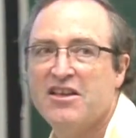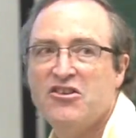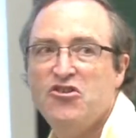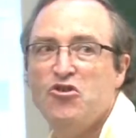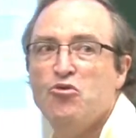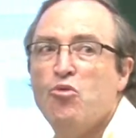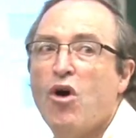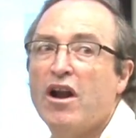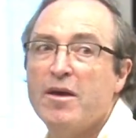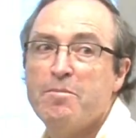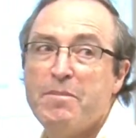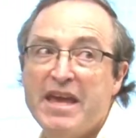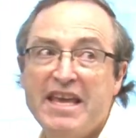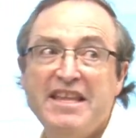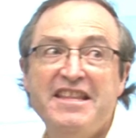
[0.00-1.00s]
You want to
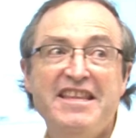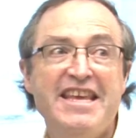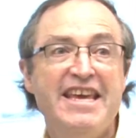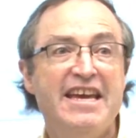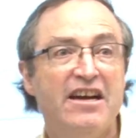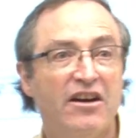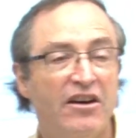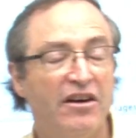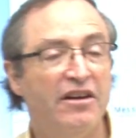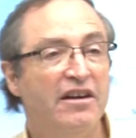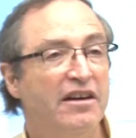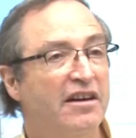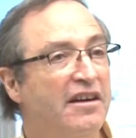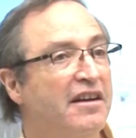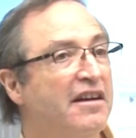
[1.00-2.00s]
be near,
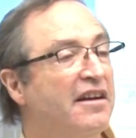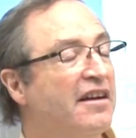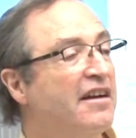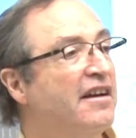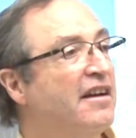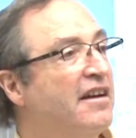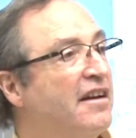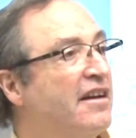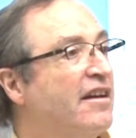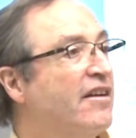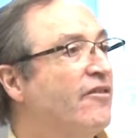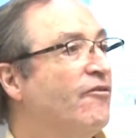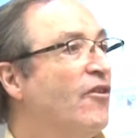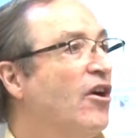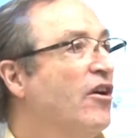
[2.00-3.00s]

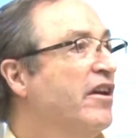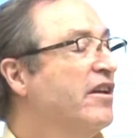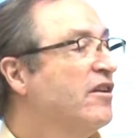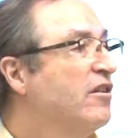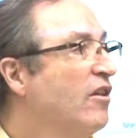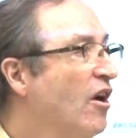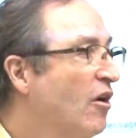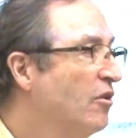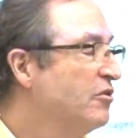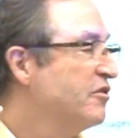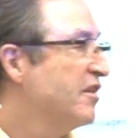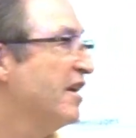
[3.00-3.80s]
very close,